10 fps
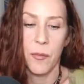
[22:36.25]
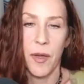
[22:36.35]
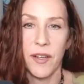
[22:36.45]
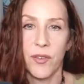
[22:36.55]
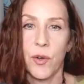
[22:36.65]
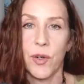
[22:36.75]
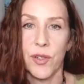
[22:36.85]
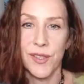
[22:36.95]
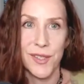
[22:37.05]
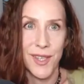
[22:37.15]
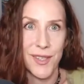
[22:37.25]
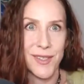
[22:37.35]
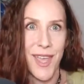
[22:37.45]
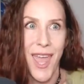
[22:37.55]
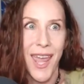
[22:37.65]
Mine, of course,
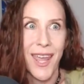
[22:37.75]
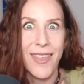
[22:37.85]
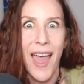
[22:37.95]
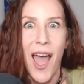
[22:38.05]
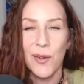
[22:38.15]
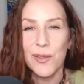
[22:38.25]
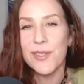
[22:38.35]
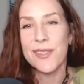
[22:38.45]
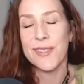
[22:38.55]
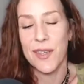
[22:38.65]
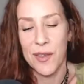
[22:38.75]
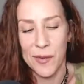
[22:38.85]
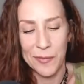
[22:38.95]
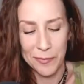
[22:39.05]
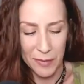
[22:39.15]
is 8th house,
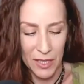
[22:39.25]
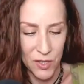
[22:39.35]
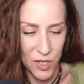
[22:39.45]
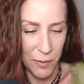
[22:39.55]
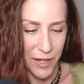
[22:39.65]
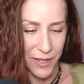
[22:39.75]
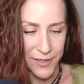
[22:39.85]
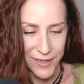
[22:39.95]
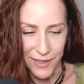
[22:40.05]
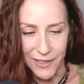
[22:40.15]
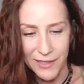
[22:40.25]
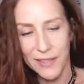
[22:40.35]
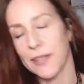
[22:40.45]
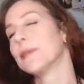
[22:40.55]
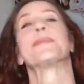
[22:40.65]
being Gemini
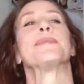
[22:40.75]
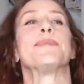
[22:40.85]
ascendant.